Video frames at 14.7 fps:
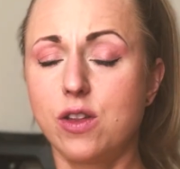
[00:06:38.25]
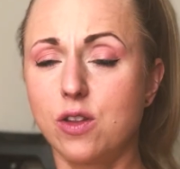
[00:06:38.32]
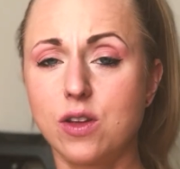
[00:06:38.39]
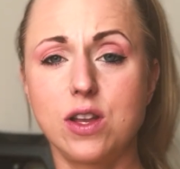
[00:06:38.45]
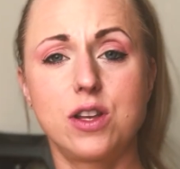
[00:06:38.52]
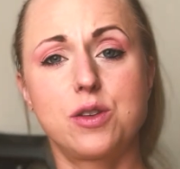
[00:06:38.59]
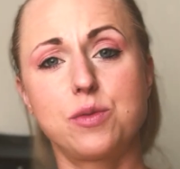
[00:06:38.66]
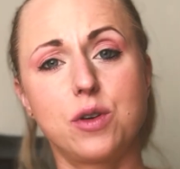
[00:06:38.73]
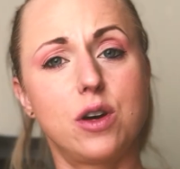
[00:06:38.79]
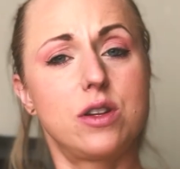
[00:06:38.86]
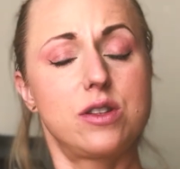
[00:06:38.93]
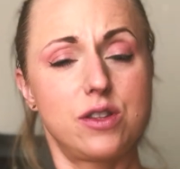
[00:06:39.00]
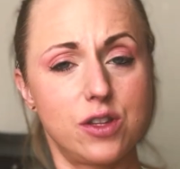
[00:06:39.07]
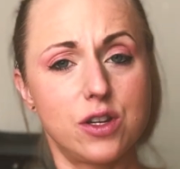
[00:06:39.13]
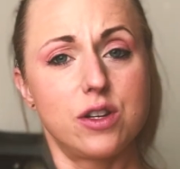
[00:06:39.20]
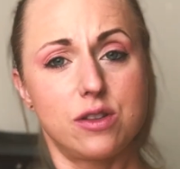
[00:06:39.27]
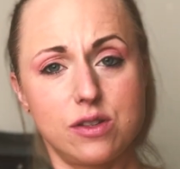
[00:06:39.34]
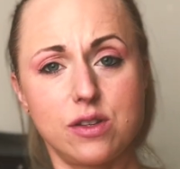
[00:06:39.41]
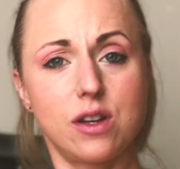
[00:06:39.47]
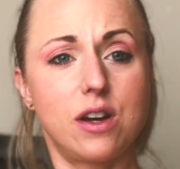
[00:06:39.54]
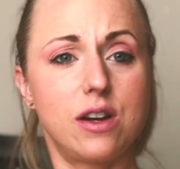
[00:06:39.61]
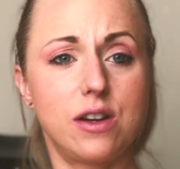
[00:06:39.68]
you're looking towards those
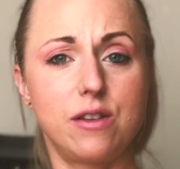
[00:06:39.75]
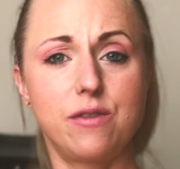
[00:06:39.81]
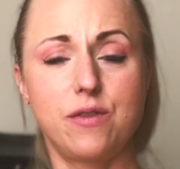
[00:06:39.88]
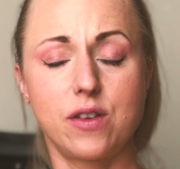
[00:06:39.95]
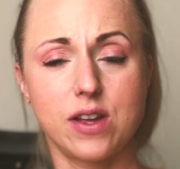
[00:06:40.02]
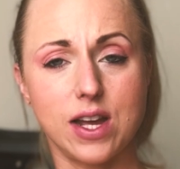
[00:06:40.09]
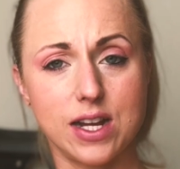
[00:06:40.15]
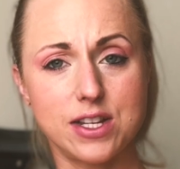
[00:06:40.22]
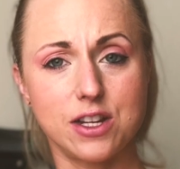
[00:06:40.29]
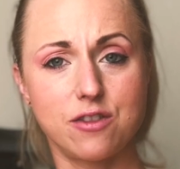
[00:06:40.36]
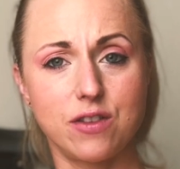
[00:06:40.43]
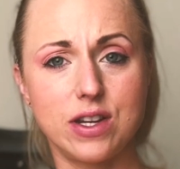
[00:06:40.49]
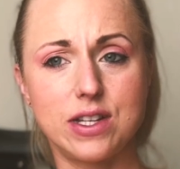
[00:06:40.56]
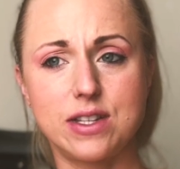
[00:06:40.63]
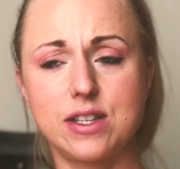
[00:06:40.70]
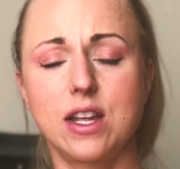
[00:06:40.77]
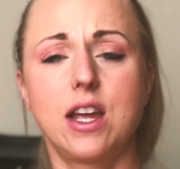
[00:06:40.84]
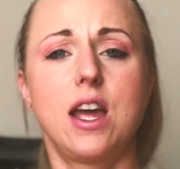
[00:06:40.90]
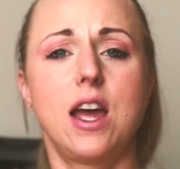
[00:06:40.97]
sort of categories.